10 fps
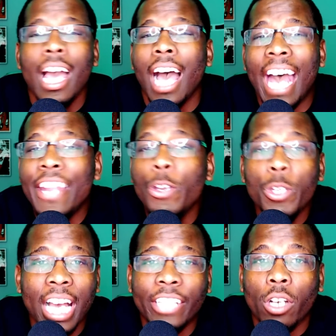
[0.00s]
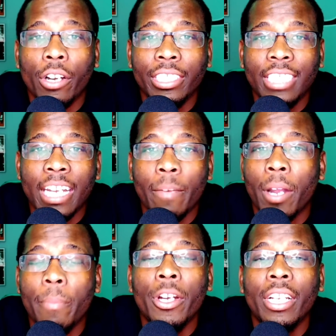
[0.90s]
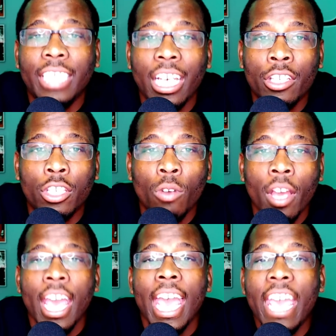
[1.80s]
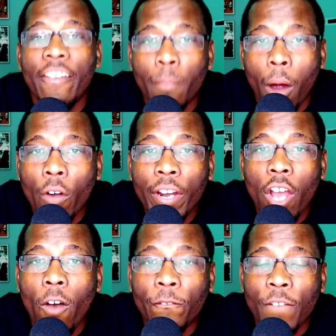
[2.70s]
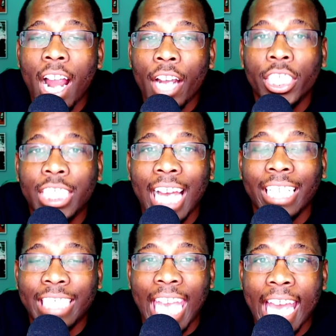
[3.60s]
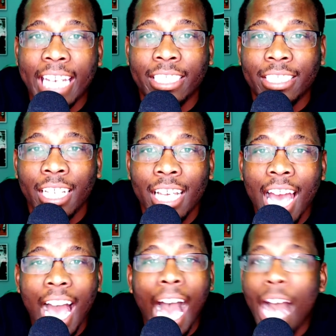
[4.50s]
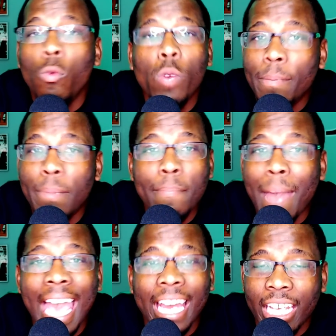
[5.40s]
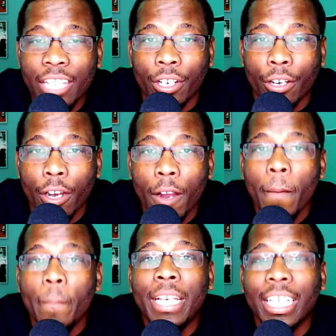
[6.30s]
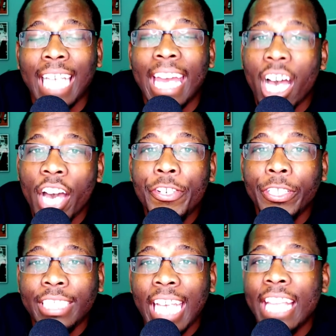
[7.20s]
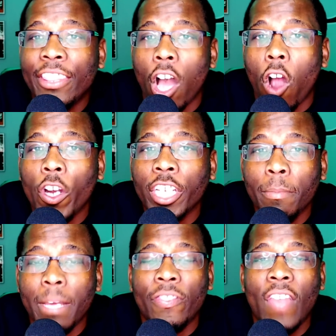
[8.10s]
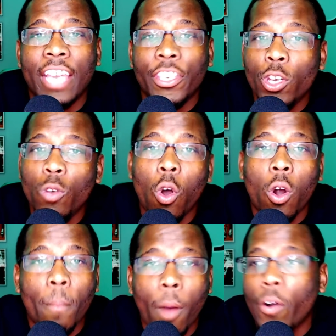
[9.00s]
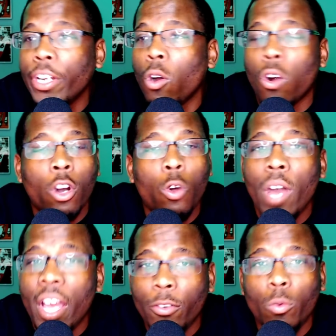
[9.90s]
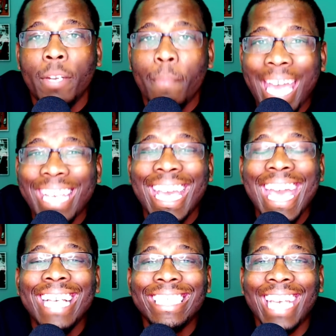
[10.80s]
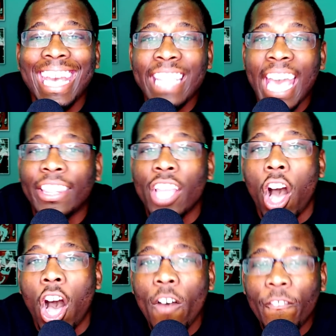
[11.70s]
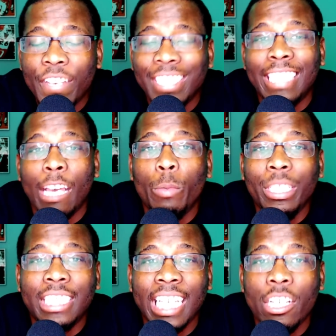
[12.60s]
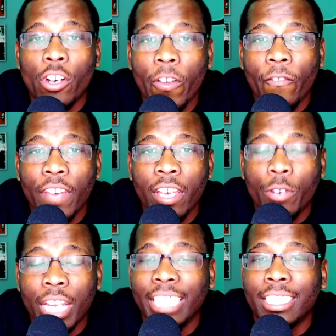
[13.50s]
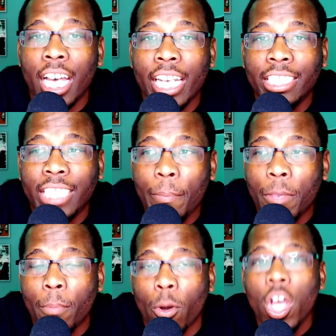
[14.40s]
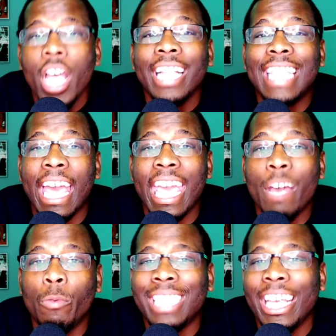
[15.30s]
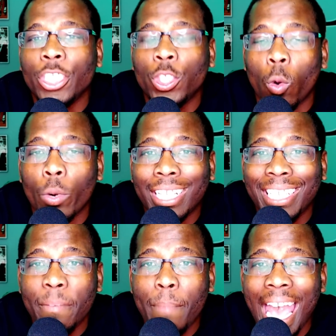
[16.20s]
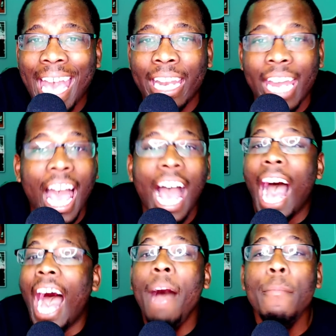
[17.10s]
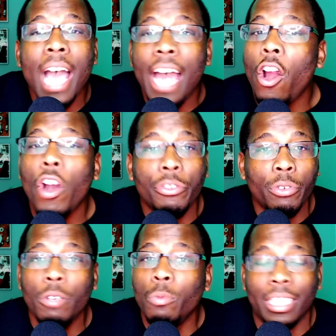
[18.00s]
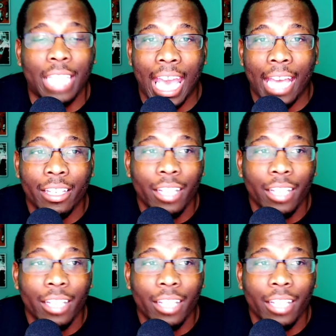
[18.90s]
I know you guys are already saying it, but I'm here to tell you, if Mario fired Josh Gattis, I wouldn't be mad either. Because I understand the argument that you or Mario or whoever would make saying that the offense that we seen on the field is unacceptable, that it was historically bad. I'm not arguing with that.